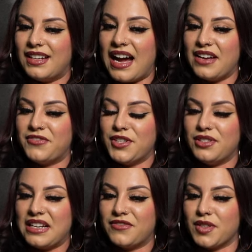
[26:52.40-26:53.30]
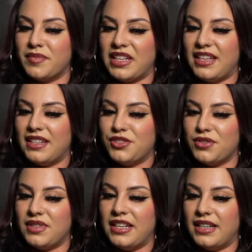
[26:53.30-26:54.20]
I feel like for me,
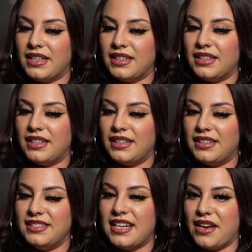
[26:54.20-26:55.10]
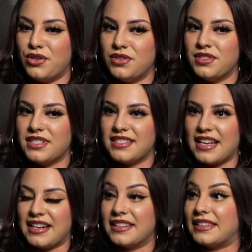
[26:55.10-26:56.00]
doing nails is
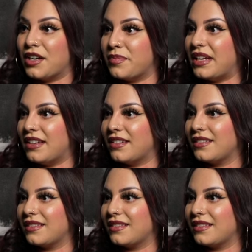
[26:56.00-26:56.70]
like a therapy.